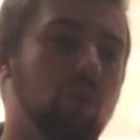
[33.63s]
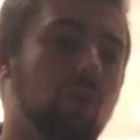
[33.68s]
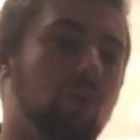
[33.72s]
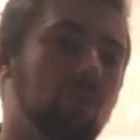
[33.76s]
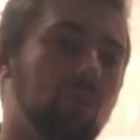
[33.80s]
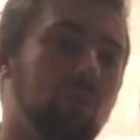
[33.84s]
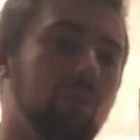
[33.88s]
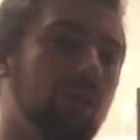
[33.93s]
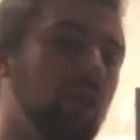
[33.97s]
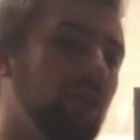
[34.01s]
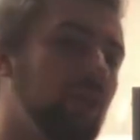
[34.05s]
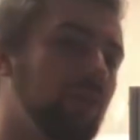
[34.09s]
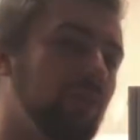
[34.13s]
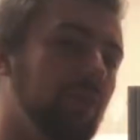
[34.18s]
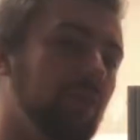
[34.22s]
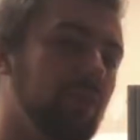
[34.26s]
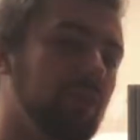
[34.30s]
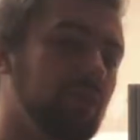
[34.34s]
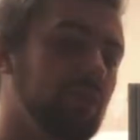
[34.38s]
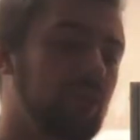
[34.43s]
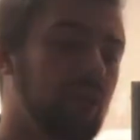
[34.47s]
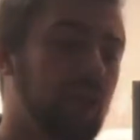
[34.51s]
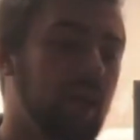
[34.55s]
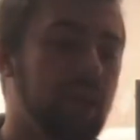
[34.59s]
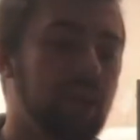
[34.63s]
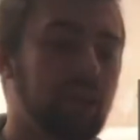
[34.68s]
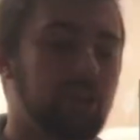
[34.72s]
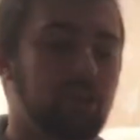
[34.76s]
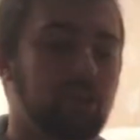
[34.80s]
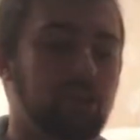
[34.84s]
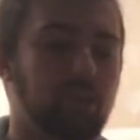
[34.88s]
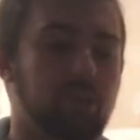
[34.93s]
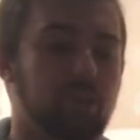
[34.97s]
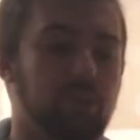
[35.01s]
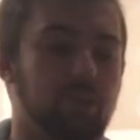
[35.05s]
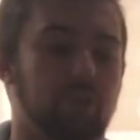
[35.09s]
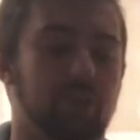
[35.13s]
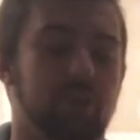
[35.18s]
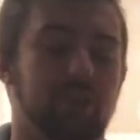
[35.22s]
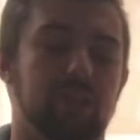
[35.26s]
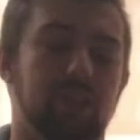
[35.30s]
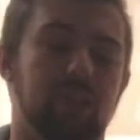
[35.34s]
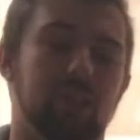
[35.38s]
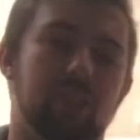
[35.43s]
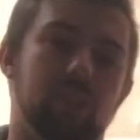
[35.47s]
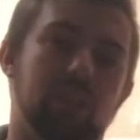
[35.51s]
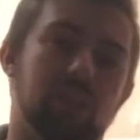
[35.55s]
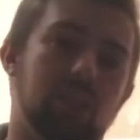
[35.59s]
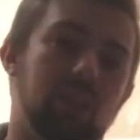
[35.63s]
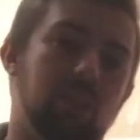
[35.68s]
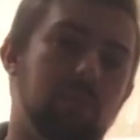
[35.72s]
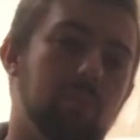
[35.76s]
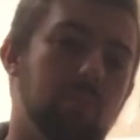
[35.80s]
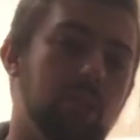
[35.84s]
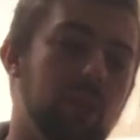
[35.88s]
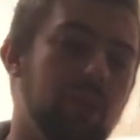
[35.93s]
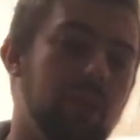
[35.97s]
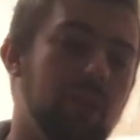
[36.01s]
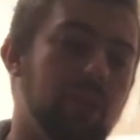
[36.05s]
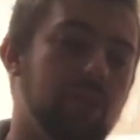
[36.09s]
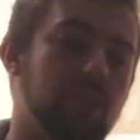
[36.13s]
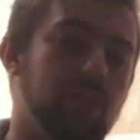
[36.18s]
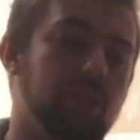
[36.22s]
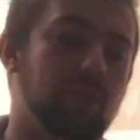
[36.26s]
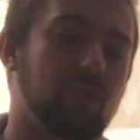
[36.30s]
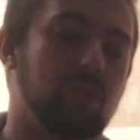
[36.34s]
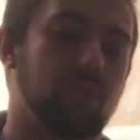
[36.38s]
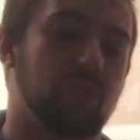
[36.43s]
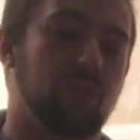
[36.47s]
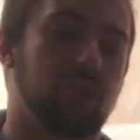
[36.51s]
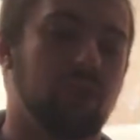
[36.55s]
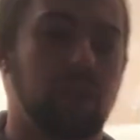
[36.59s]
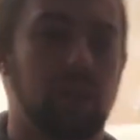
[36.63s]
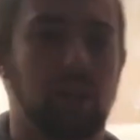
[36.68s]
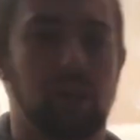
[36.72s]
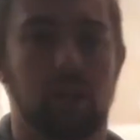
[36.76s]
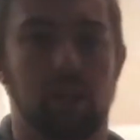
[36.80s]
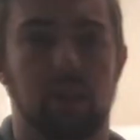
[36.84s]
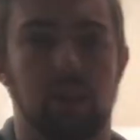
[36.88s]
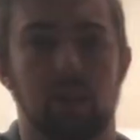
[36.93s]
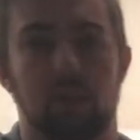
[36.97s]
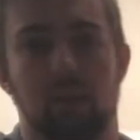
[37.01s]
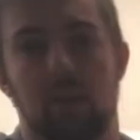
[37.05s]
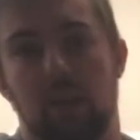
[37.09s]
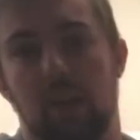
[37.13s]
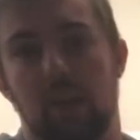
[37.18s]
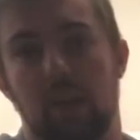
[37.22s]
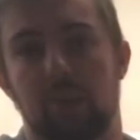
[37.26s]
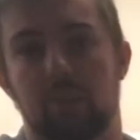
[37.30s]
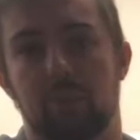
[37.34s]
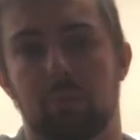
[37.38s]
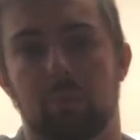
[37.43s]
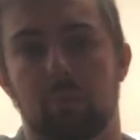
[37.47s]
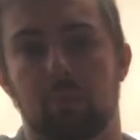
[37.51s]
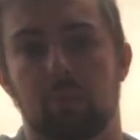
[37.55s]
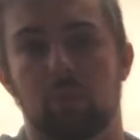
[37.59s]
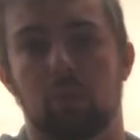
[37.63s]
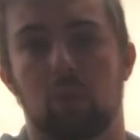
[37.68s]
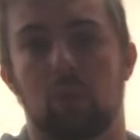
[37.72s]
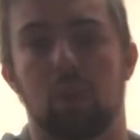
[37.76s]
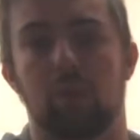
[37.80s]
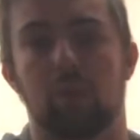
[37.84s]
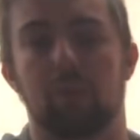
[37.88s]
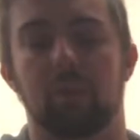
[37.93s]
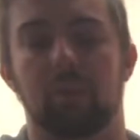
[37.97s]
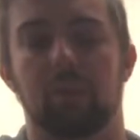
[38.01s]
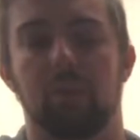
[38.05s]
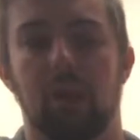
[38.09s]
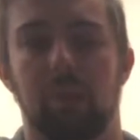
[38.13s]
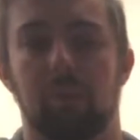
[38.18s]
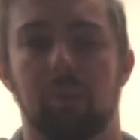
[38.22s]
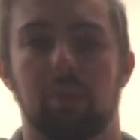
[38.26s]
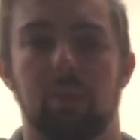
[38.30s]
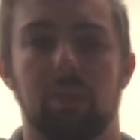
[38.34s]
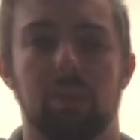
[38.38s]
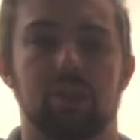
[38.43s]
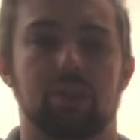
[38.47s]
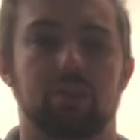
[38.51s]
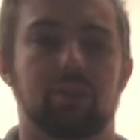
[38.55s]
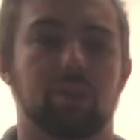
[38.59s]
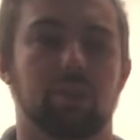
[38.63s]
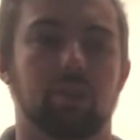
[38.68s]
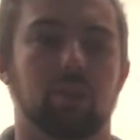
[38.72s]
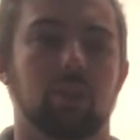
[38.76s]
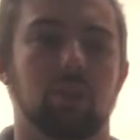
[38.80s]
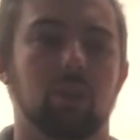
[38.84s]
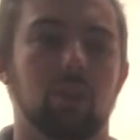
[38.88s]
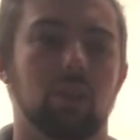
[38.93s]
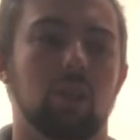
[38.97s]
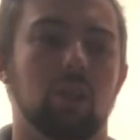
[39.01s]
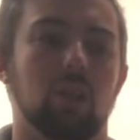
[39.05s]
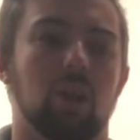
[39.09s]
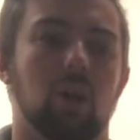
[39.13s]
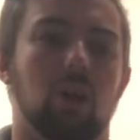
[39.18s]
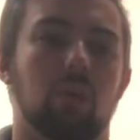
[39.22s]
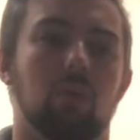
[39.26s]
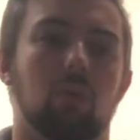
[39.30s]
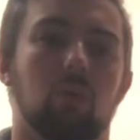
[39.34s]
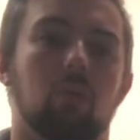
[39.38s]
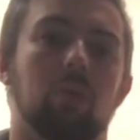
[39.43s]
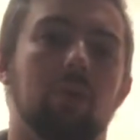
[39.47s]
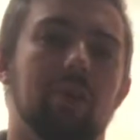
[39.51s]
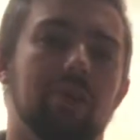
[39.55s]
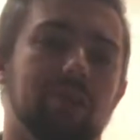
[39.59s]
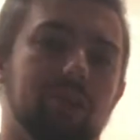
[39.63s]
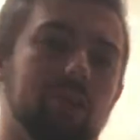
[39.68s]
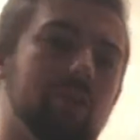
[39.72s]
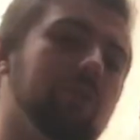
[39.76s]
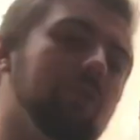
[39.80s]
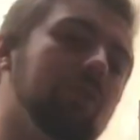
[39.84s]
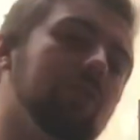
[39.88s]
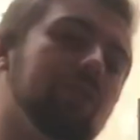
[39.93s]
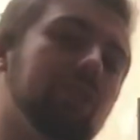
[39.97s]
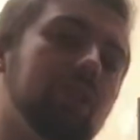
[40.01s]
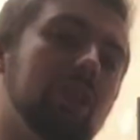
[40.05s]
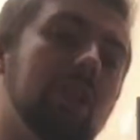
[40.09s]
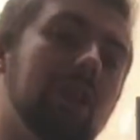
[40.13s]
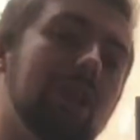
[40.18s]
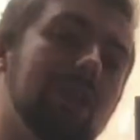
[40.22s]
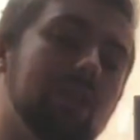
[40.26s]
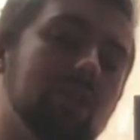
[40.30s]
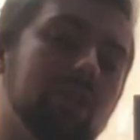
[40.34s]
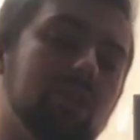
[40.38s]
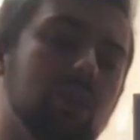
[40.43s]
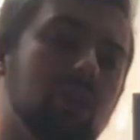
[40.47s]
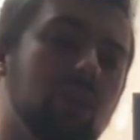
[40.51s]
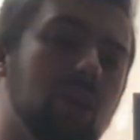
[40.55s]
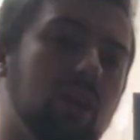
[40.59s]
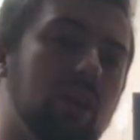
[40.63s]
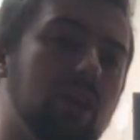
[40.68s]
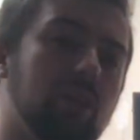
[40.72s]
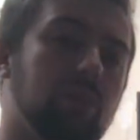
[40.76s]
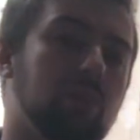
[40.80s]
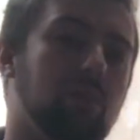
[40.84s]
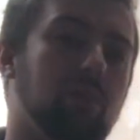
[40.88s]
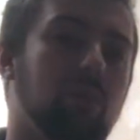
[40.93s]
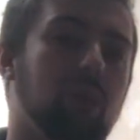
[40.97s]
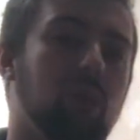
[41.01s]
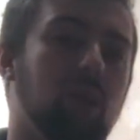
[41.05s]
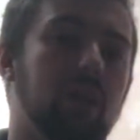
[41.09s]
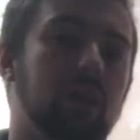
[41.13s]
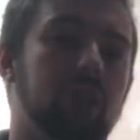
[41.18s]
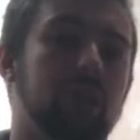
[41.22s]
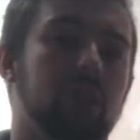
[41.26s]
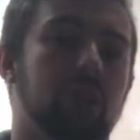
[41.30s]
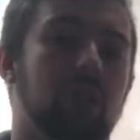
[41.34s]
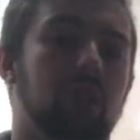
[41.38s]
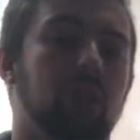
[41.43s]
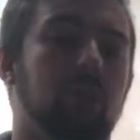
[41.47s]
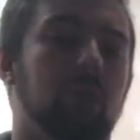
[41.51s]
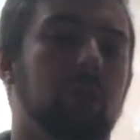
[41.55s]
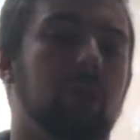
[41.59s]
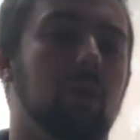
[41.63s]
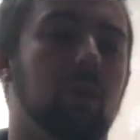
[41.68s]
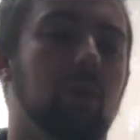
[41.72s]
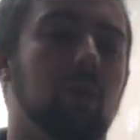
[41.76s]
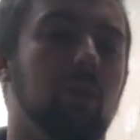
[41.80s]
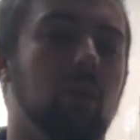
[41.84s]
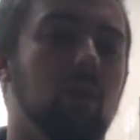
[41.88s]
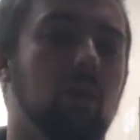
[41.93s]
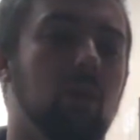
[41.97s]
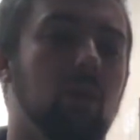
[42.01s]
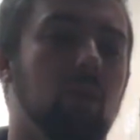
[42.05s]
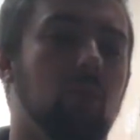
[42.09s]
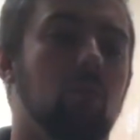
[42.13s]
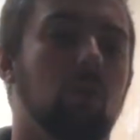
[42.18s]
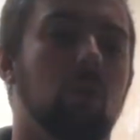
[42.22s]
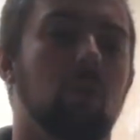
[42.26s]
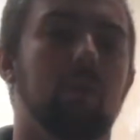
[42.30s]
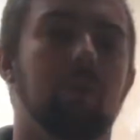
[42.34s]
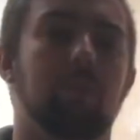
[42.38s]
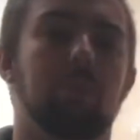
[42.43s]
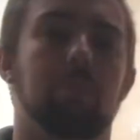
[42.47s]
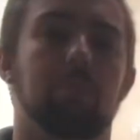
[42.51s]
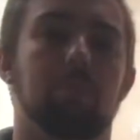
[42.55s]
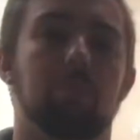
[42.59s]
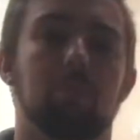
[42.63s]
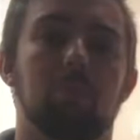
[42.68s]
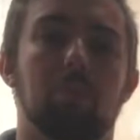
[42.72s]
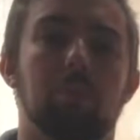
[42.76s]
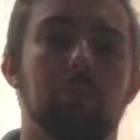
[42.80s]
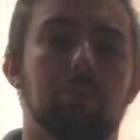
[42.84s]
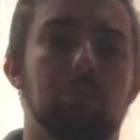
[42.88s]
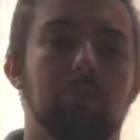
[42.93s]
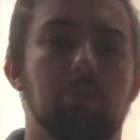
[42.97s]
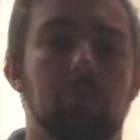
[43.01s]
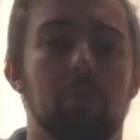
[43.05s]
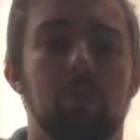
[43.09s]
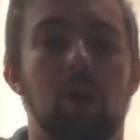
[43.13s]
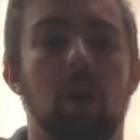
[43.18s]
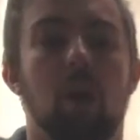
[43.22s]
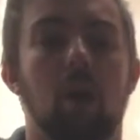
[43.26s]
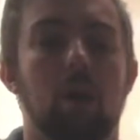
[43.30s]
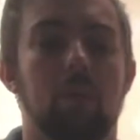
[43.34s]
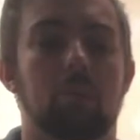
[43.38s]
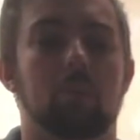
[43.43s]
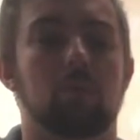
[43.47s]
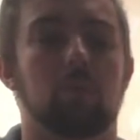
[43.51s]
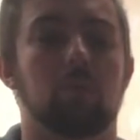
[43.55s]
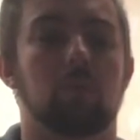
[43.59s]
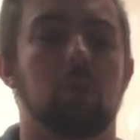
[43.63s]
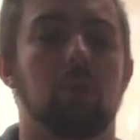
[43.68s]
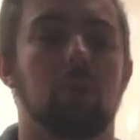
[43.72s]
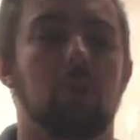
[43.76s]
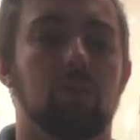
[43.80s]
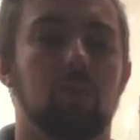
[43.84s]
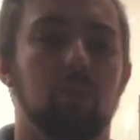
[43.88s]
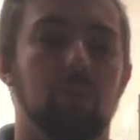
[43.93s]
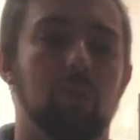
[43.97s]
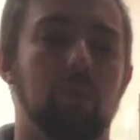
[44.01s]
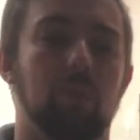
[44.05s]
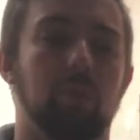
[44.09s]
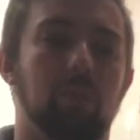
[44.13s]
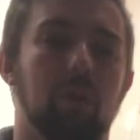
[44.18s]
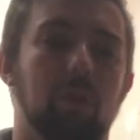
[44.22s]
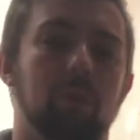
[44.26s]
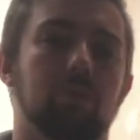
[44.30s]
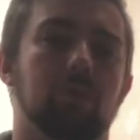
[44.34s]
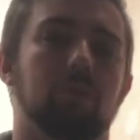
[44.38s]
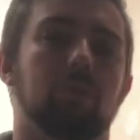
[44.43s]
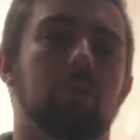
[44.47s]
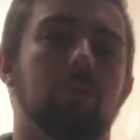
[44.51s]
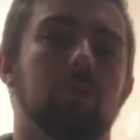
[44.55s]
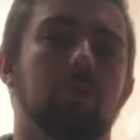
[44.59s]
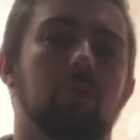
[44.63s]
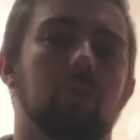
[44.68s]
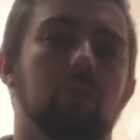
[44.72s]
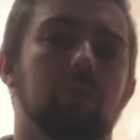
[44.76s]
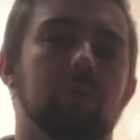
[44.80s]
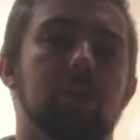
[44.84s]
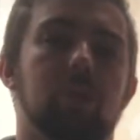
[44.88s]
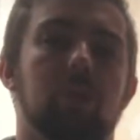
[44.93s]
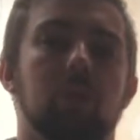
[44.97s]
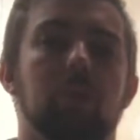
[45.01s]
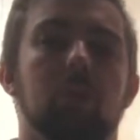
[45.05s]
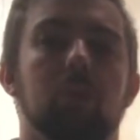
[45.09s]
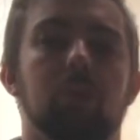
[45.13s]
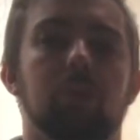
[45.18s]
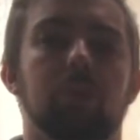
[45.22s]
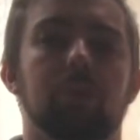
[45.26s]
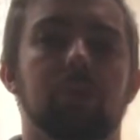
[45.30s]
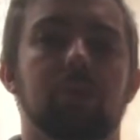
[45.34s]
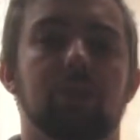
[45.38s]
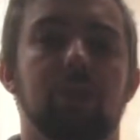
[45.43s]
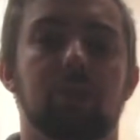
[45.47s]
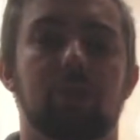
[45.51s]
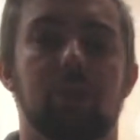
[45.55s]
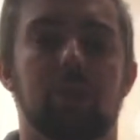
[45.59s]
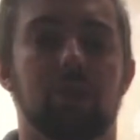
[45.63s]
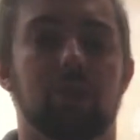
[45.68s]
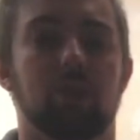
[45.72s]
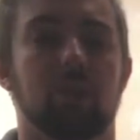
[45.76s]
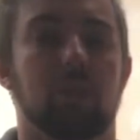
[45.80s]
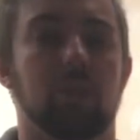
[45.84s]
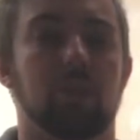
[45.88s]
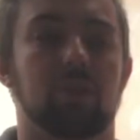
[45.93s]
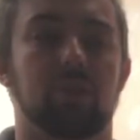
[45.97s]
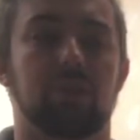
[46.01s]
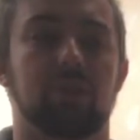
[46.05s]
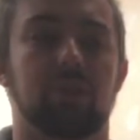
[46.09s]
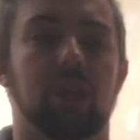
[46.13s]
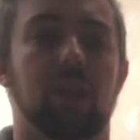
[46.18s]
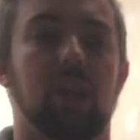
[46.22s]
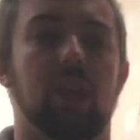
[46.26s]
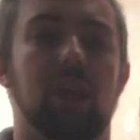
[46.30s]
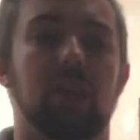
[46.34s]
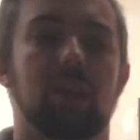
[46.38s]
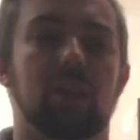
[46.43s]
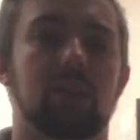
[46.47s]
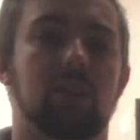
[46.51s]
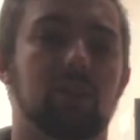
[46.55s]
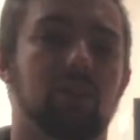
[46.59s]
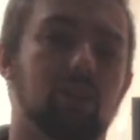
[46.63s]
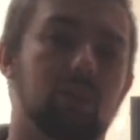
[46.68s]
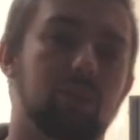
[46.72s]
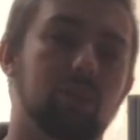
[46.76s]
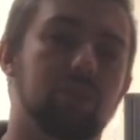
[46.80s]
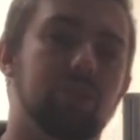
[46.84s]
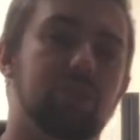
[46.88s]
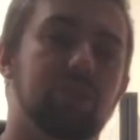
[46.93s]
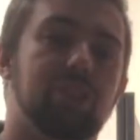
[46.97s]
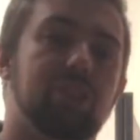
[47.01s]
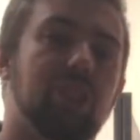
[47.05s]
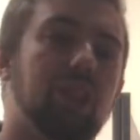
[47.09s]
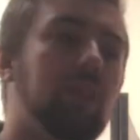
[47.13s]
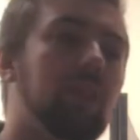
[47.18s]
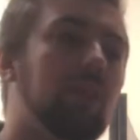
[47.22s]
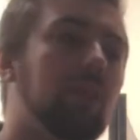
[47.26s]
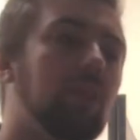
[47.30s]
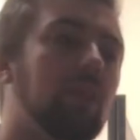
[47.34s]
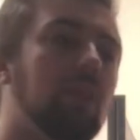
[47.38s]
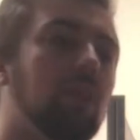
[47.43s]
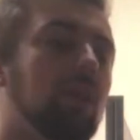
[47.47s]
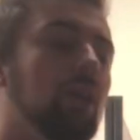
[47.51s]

With anything that's like Xbox 360, PS3, Xbox One and PS4, I always look on CX to kind of price up what the items are worth, what the bundle totals if I took it to CX, if I couldn't sell it,